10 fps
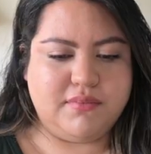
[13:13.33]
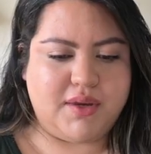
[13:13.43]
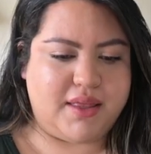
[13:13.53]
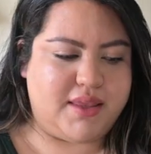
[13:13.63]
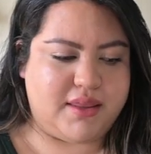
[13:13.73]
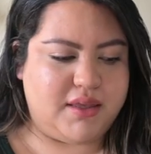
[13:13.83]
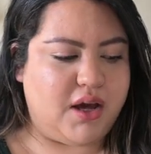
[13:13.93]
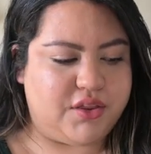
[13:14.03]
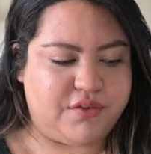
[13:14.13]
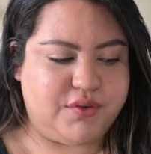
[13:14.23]
And then the
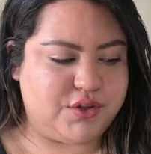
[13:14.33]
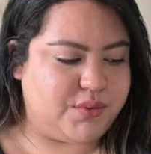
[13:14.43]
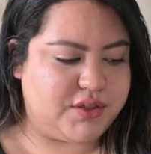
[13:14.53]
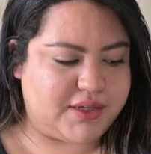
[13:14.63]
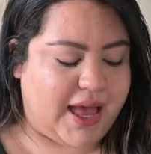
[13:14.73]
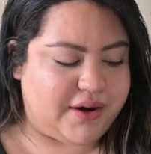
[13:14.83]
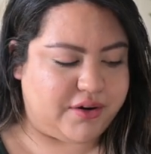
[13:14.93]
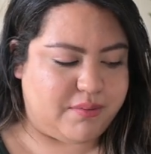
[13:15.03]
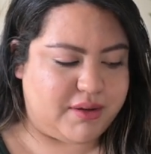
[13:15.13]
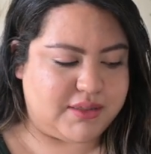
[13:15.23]
other views were
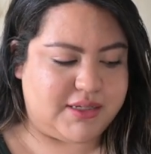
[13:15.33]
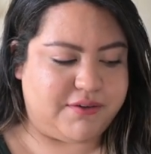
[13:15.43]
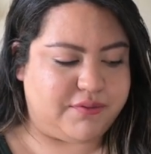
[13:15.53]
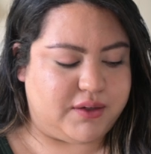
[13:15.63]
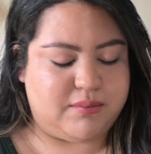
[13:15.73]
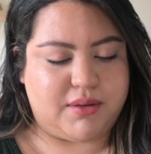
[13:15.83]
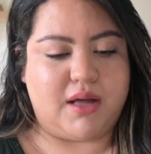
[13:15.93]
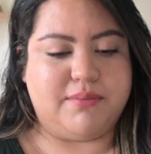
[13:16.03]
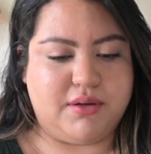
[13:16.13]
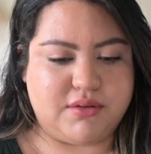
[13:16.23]
scattered amongst different
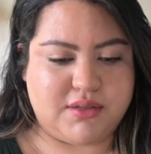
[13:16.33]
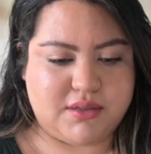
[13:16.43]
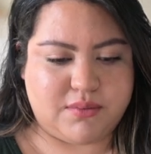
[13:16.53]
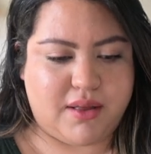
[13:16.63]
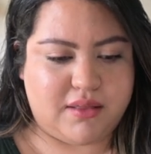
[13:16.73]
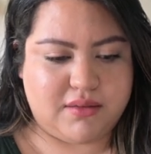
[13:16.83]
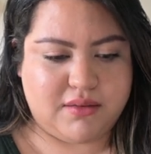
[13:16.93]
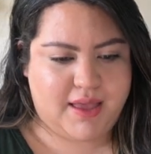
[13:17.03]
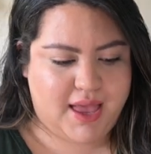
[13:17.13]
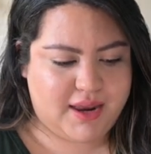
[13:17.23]
blog posts as well.
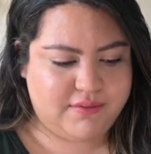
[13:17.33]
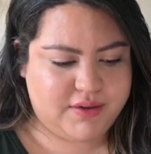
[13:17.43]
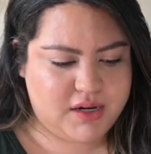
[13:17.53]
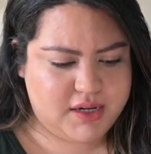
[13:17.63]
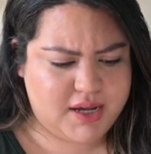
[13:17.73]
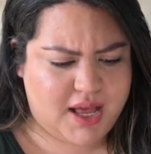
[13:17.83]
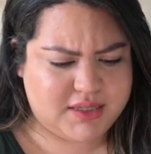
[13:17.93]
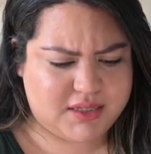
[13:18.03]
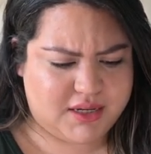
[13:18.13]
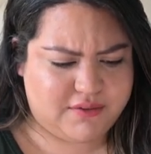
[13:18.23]
Out of
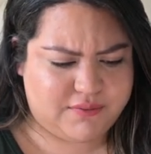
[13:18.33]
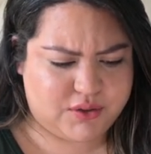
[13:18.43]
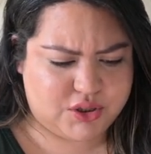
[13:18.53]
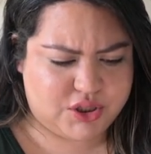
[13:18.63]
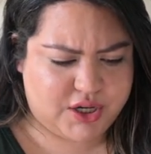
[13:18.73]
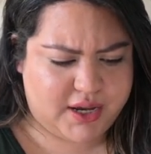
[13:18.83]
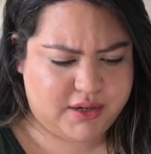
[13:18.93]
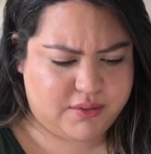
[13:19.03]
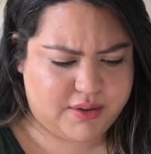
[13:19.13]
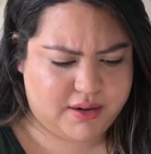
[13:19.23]
curiosity, for
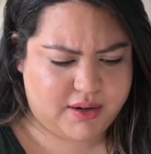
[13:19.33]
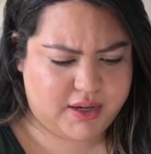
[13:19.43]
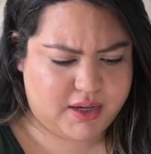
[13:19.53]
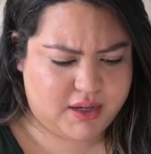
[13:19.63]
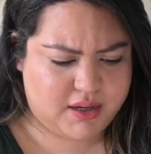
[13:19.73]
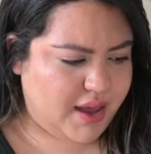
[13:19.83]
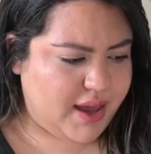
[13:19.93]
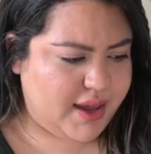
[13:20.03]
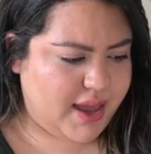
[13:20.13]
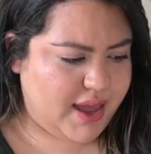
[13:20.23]
January,
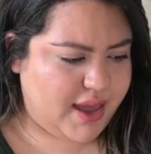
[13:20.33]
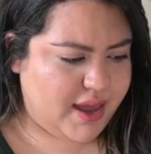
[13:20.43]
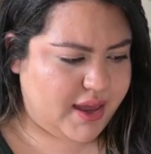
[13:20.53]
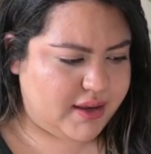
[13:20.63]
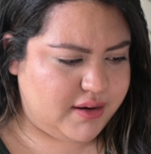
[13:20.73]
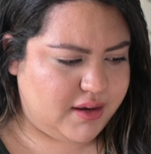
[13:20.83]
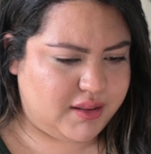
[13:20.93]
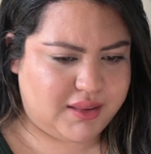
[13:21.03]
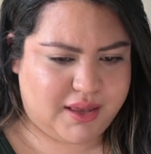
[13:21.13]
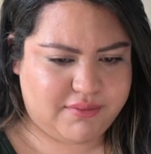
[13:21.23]
I had
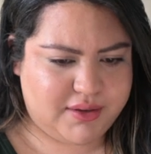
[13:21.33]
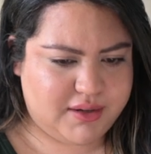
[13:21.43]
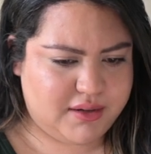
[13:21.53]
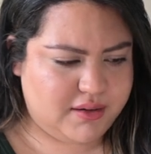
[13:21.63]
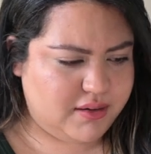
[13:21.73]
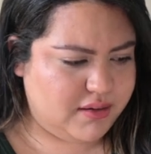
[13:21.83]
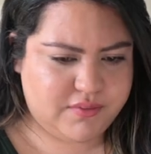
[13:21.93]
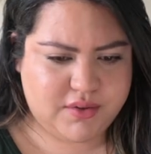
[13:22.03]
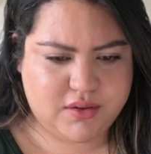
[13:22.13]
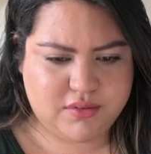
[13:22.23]
11
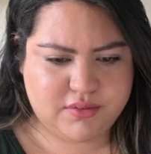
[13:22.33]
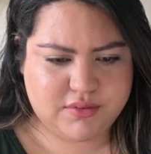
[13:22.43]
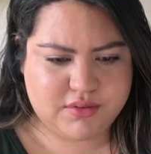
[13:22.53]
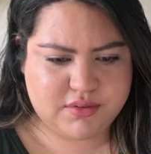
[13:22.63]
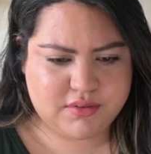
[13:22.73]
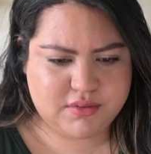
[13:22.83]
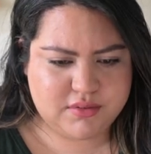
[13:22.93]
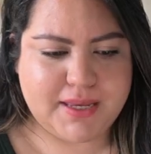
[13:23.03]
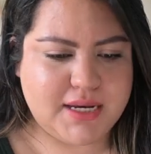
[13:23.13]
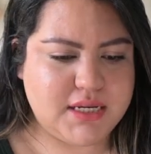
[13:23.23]
views.
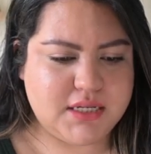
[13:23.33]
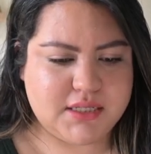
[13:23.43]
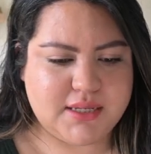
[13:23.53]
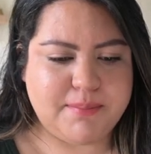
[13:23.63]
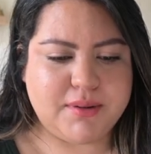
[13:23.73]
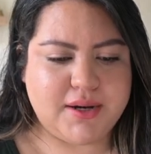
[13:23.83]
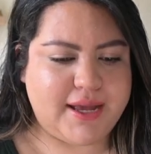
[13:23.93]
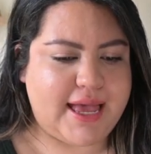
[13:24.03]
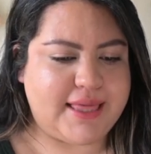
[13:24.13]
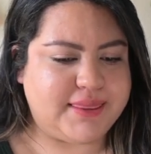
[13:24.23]
And in December, I
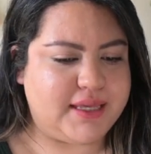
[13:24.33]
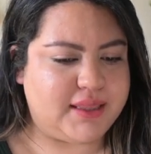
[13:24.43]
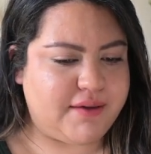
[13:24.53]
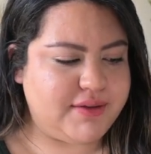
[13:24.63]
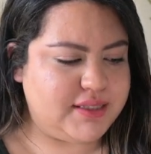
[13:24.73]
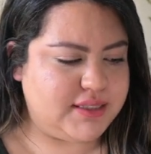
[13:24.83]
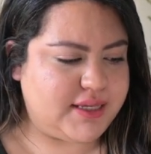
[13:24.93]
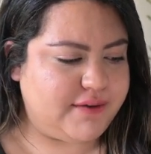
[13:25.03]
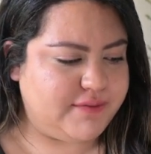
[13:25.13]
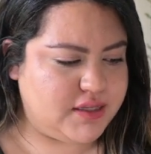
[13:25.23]
had the 11
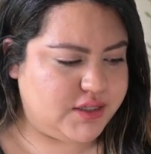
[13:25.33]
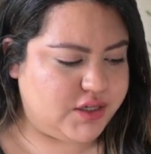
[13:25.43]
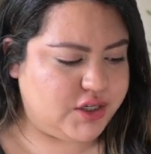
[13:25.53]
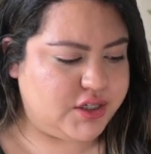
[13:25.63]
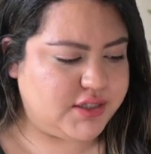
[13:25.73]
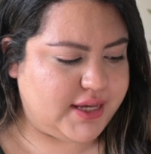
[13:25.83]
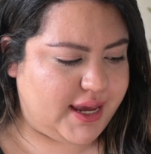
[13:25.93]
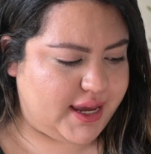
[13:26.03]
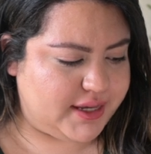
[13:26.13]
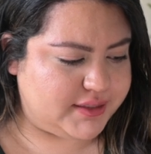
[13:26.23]
site visitors
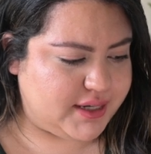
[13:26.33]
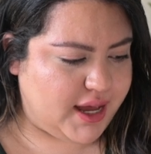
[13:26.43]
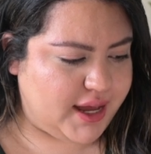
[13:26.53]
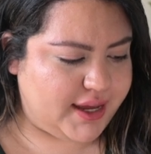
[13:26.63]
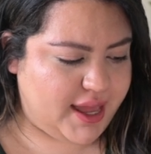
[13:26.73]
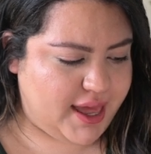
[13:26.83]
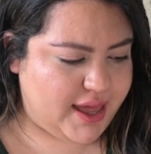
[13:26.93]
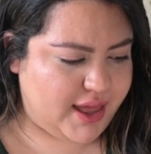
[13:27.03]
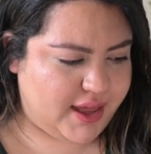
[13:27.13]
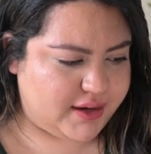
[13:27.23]
and I
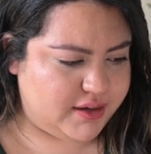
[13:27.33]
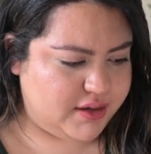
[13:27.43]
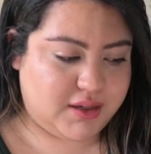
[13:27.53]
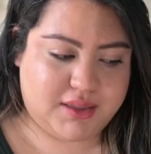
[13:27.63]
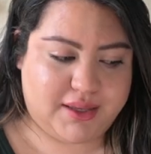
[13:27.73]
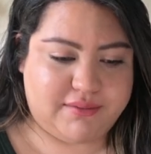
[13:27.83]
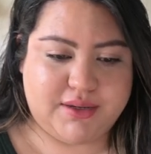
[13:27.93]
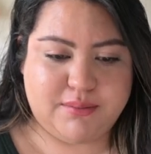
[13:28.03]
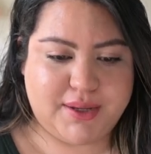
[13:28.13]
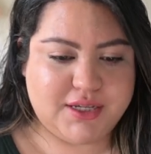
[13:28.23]
had
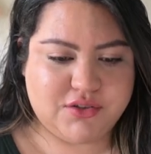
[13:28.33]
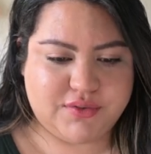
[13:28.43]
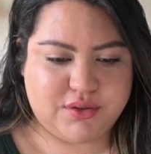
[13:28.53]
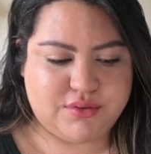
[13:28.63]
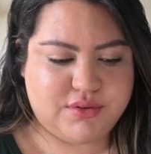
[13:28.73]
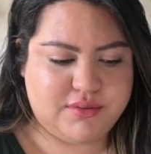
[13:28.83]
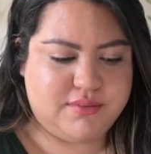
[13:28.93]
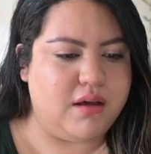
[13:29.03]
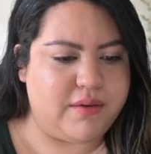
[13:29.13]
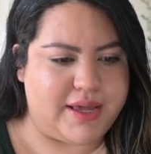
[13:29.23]
11 page views.
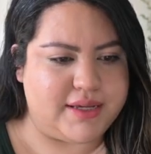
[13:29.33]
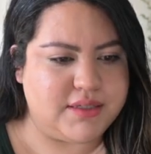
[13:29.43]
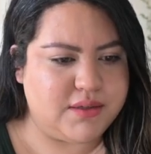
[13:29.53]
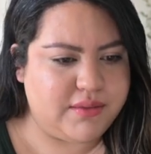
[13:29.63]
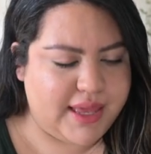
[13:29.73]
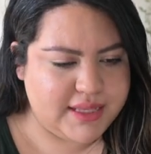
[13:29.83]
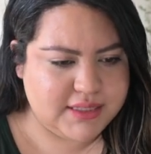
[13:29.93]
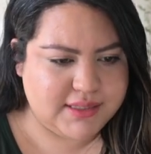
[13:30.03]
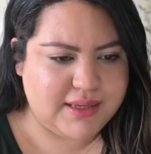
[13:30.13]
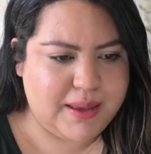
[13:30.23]
Okay, so
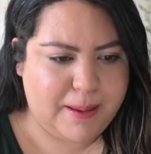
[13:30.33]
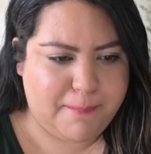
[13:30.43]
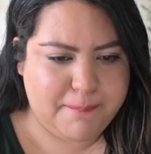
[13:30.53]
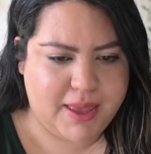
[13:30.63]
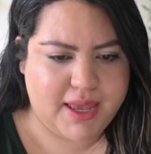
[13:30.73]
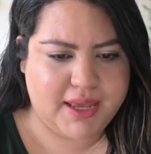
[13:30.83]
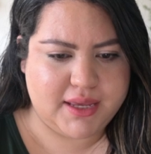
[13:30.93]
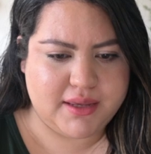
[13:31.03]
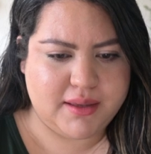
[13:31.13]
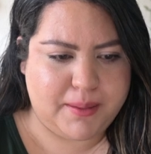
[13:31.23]
that's
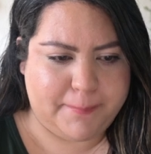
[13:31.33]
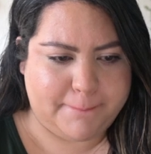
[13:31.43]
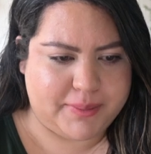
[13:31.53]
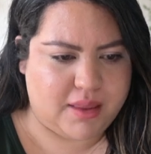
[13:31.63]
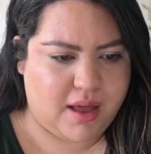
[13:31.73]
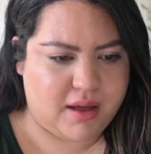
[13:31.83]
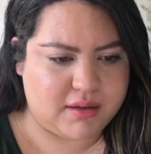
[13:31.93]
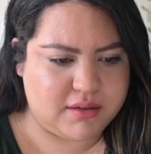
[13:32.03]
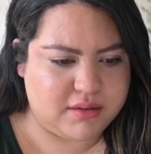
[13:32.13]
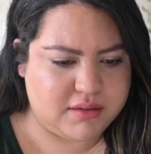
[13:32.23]
my blog.